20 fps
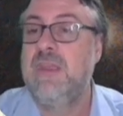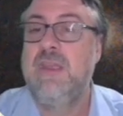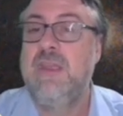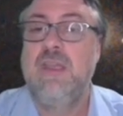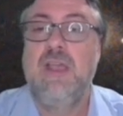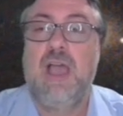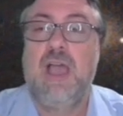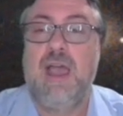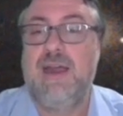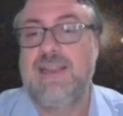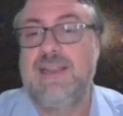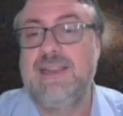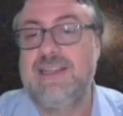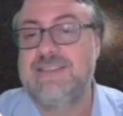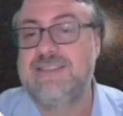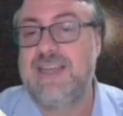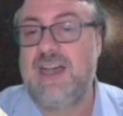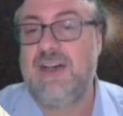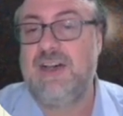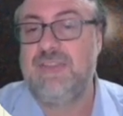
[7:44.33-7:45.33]
All right, let's
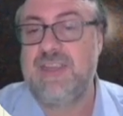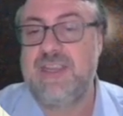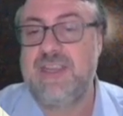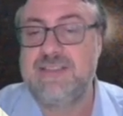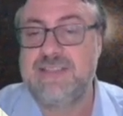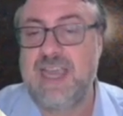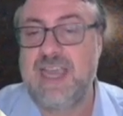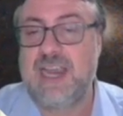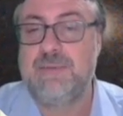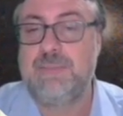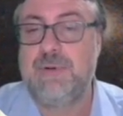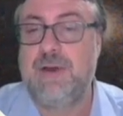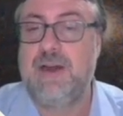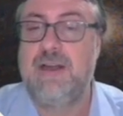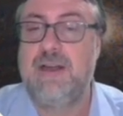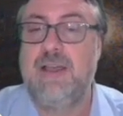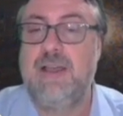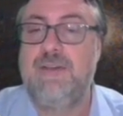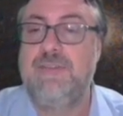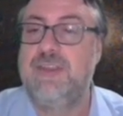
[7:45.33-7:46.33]
solve the second
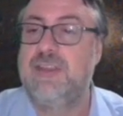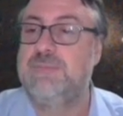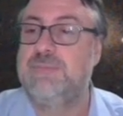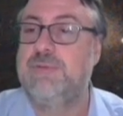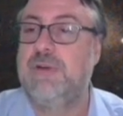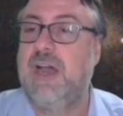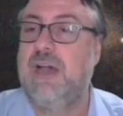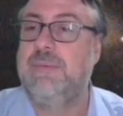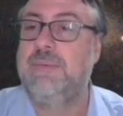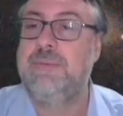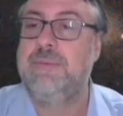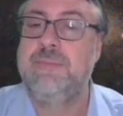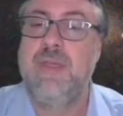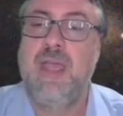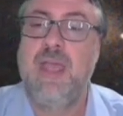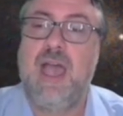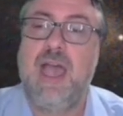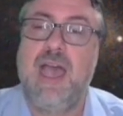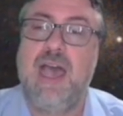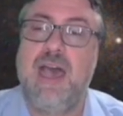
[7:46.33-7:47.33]
part of this problem.
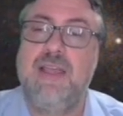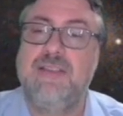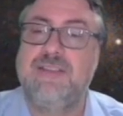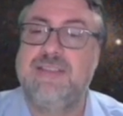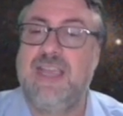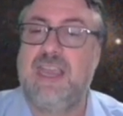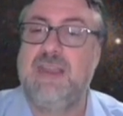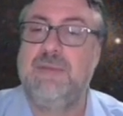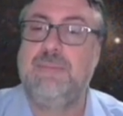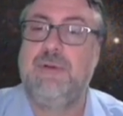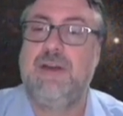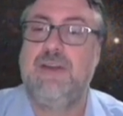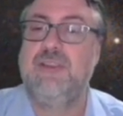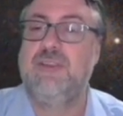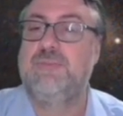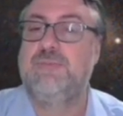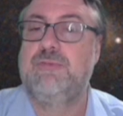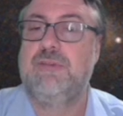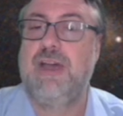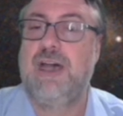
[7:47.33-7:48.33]
The second part of
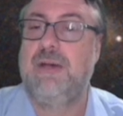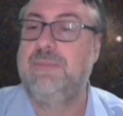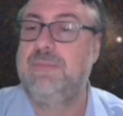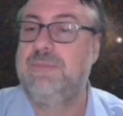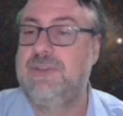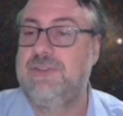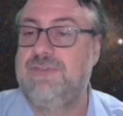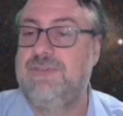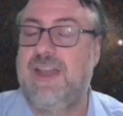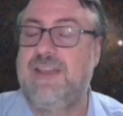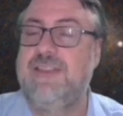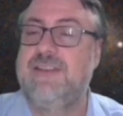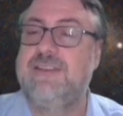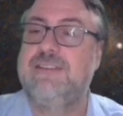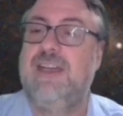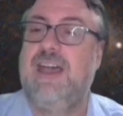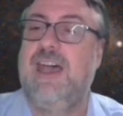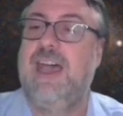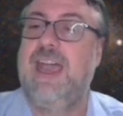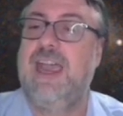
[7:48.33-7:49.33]
this problem, define the
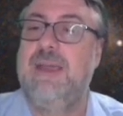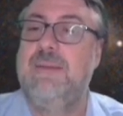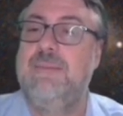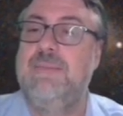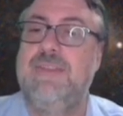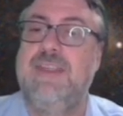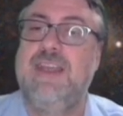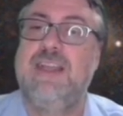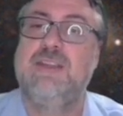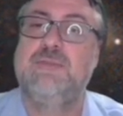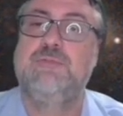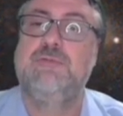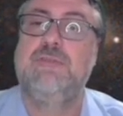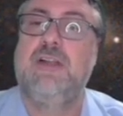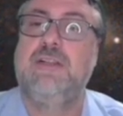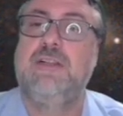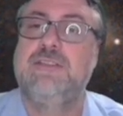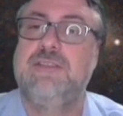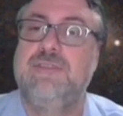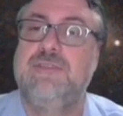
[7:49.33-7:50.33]
time. That's
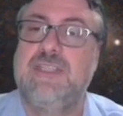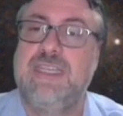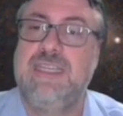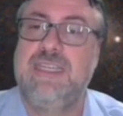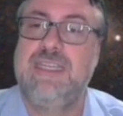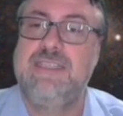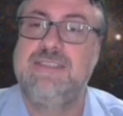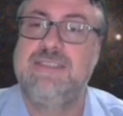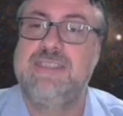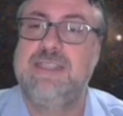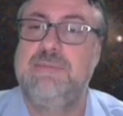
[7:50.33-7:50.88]
relatively easy.